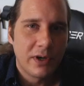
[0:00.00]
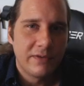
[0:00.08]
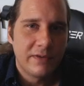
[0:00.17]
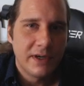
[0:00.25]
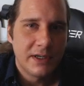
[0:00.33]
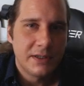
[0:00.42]

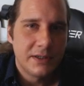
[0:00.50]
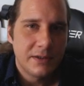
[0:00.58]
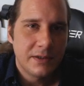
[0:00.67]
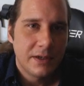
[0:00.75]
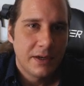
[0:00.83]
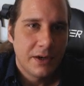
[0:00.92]
Finder,
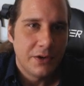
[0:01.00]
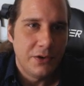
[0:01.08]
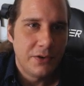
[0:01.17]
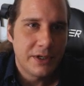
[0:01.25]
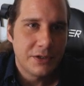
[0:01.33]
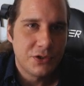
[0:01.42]
you
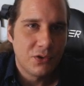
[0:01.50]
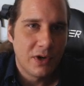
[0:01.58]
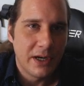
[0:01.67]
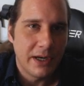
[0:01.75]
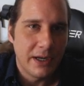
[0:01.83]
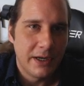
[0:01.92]
can
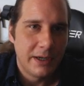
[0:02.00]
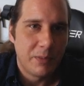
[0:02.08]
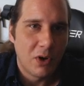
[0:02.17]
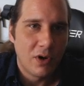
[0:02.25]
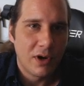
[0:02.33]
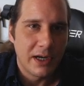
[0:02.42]
join any
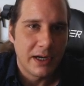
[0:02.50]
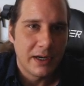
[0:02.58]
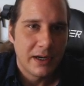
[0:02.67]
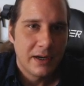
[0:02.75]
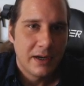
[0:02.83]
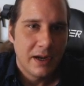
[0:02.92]
party,
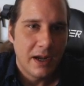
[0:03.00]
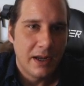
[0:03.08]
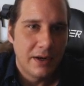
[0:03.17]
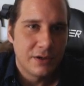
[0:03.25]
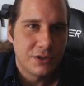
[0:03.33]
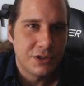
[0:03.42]
and
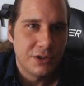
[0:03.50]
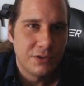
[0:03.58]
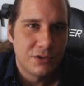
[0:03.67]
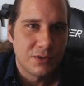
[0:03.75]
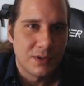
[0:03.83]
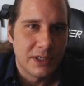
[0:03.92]
there's
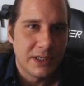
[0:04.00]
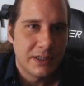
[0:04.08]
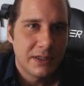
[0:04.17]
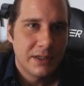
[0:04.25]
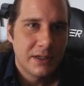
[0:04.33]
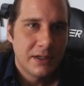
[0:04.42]
usually
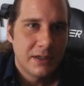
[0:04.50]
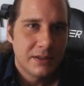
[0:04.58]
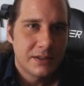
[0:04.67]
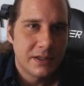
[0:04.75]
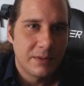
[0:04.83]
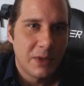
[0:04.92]

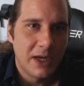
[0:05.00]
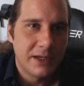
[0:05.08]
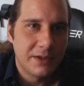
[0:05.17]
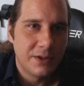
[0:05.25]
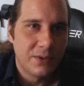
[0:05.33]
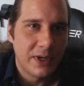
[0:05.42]
somebody
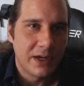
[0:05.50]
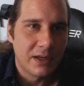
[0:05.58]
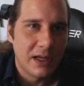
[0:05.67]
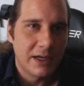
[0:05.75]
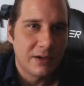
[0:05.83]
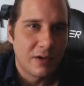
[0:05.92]
doing a
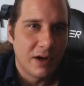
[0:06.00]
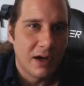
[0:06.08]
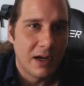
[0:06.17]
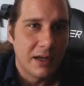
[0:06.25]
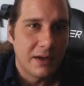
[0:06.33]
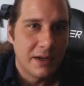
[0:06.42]
light
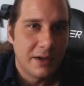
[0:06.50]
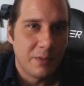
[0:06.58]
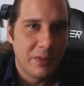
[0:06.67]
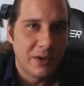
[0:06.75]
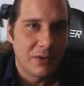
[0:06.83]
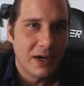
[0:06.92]
grind. It'll
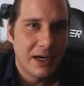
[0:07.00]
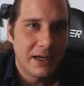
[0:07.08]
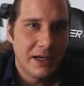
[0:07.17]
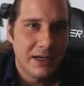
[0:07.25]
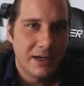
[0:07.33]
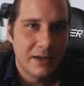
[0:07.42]
be right
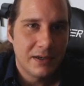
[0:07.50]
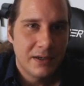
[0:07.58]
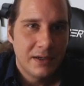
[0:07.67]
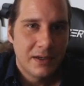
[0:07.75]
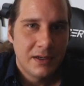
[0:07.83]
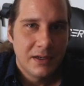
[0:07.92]
here.
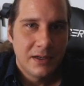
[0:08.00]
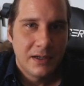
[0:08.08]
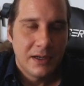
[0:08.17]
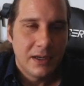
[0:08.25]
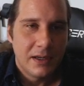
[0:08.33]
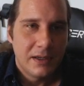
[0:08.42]

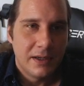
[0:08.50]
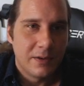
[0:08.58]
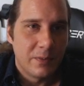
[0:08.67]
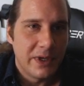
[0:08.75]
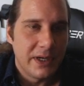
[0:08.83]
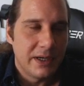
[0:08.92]
It'll
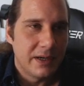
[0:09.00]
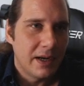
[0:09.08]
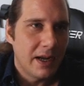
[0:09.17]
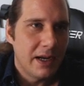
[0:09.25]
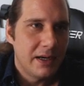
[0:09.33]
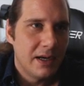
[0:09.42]
be
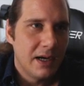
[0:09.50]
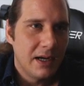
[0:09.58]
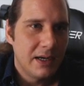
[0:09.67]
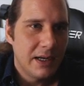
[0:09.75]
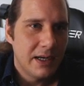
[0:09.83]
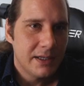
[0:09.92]

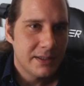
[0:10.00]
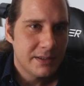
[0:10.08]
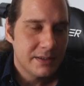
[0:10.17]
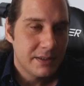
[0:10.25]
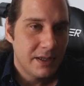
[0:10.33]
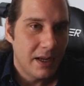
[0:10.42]

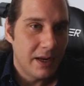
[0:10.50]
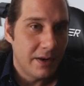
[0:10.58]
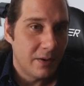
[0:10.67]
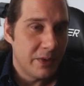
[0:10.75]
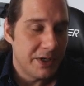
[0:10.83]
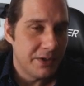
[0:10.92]
A9S, and they'll
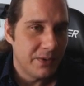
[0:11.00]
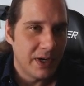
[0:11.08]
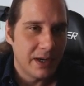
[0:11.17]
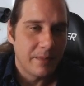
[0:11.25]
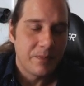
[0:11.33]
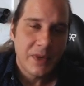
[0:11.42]
be
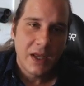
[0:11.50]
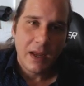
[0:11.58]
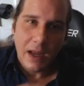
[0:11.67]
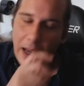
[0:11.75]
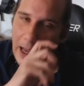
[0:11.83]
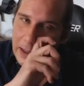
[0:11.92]
doing
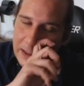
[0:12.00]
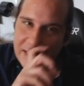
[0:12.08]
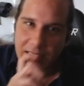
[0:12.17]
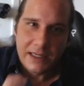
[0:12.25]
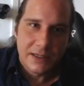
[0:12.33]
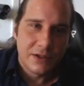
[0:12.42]

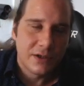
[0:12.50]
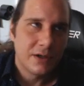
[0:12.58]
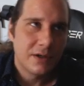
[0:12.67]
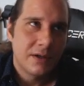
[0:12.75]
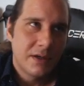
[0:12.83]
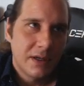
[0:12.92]

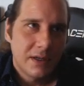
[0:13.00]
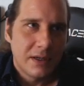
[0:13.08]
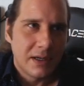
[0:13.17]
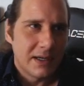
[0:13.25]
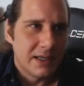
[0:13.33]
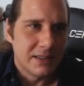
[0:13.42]
Alexander,
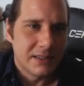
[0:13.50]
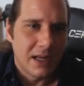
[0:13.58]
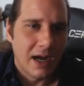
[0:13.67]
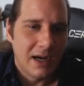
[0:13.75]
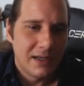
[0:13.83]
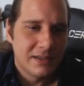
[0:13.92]

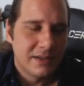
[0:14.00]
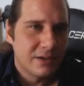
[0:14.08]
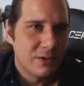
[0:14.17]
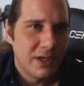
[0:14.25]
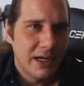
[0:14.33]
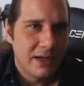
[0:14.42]
Eyes of the
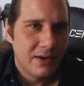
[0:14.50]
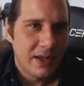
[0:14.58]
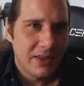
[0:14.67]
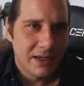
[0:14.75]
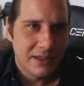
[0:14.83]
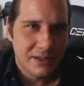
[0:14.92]
Creator, I
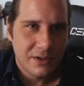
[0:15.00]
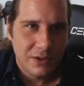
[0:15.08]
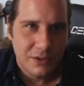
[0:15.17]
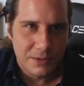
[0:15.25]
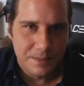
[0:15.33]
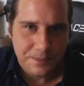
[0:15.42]
think it's called.